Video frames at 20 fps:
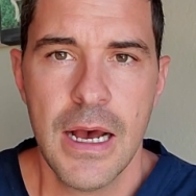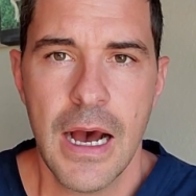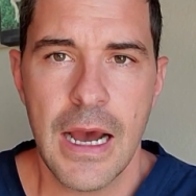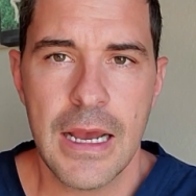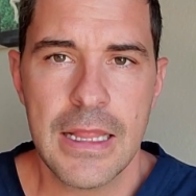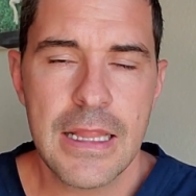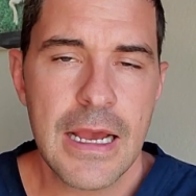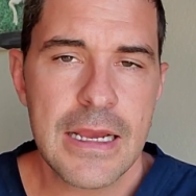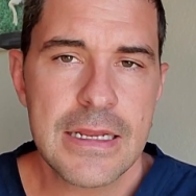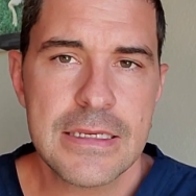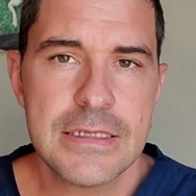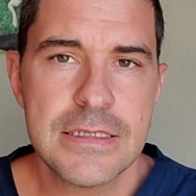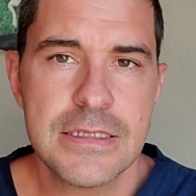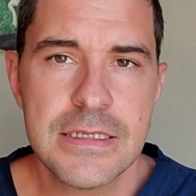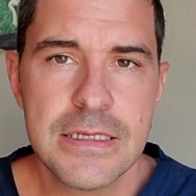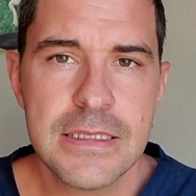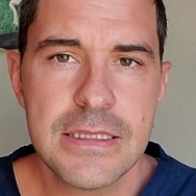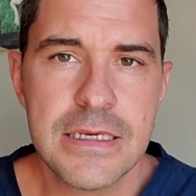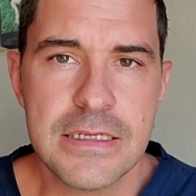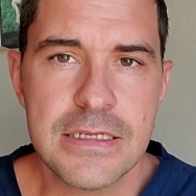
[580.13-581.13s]
I like to
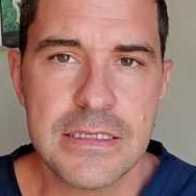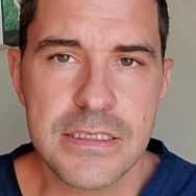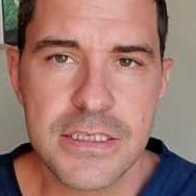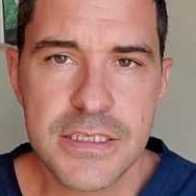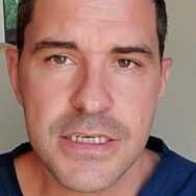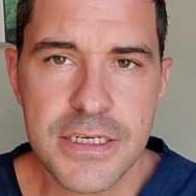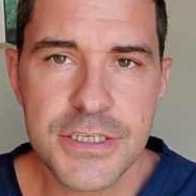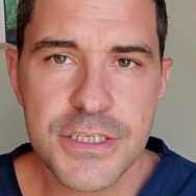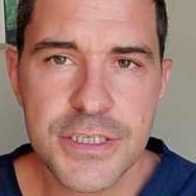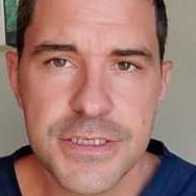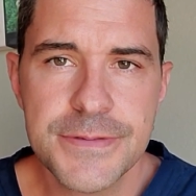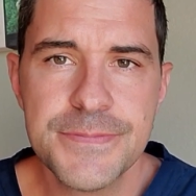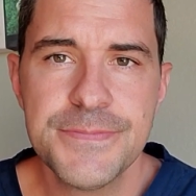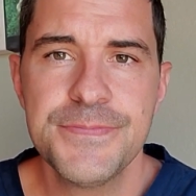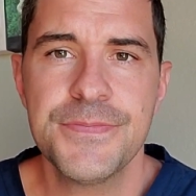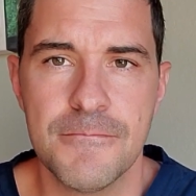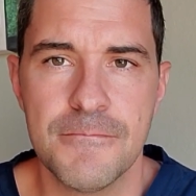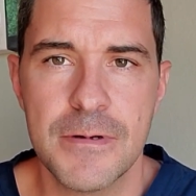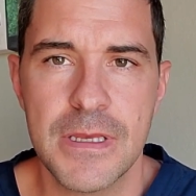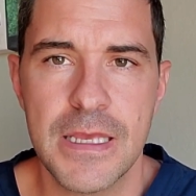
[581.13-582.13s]
see the
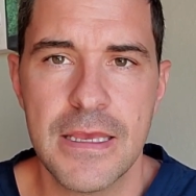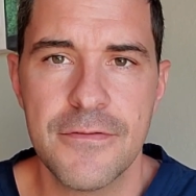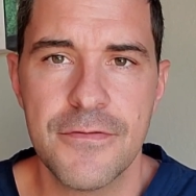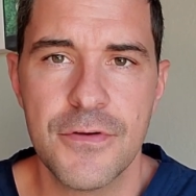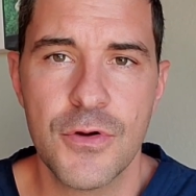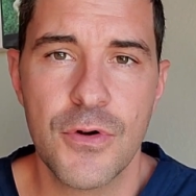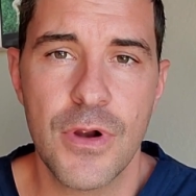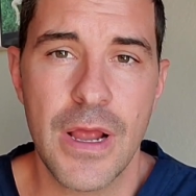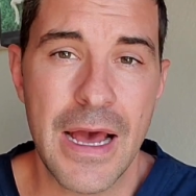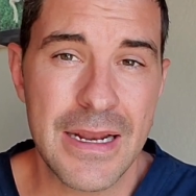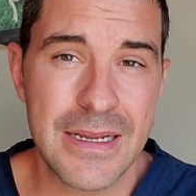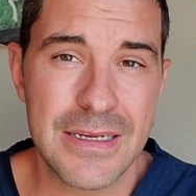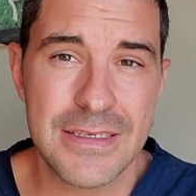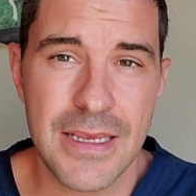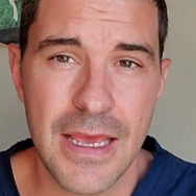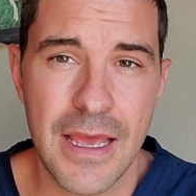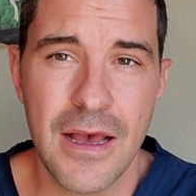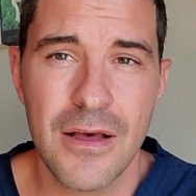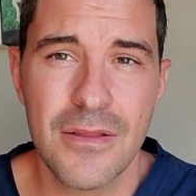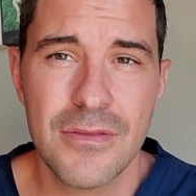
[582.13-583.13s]
incision. If you're out of
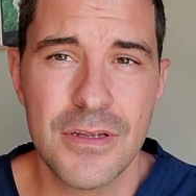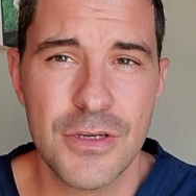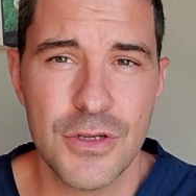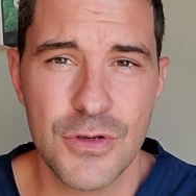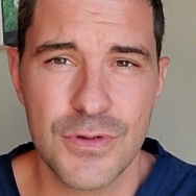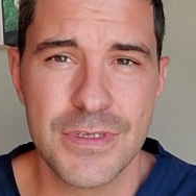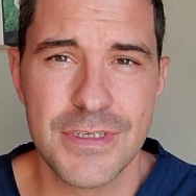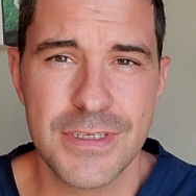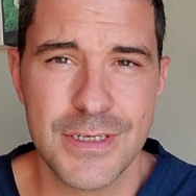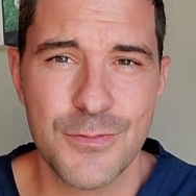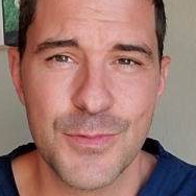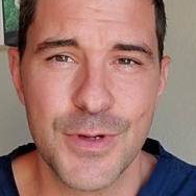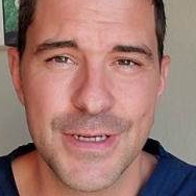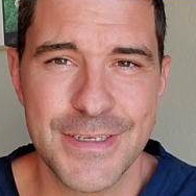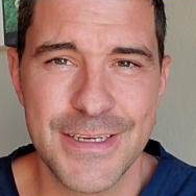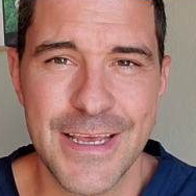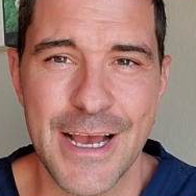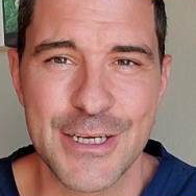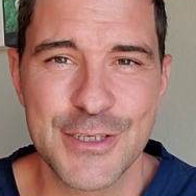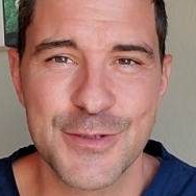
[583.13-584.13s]
town, then you can send me a
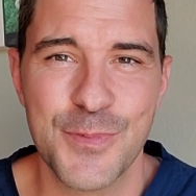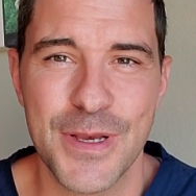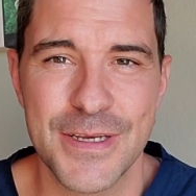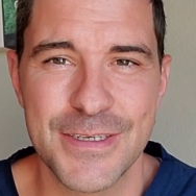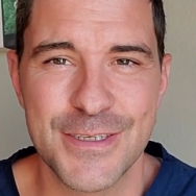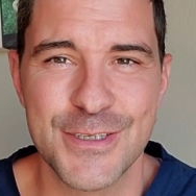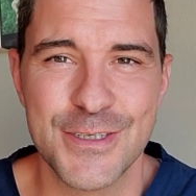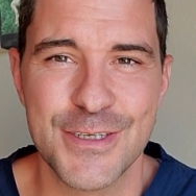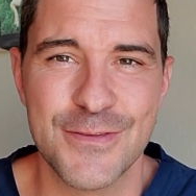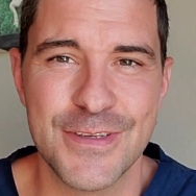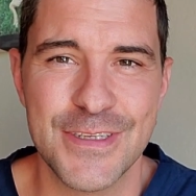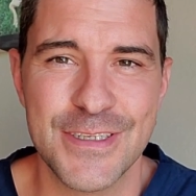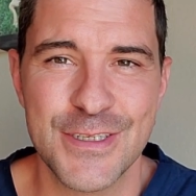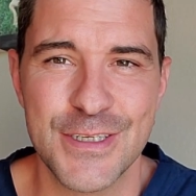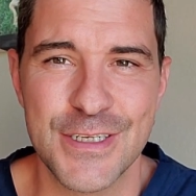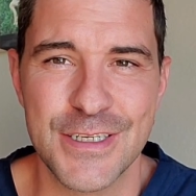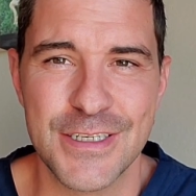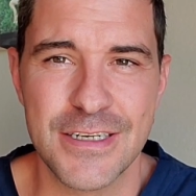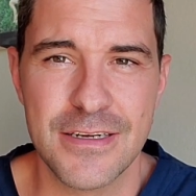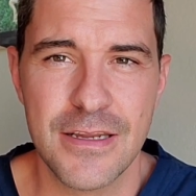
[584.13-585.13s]
text message of the
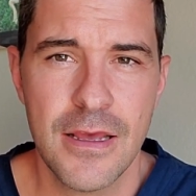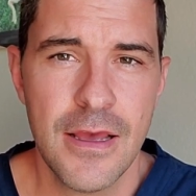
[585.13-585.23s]
incision.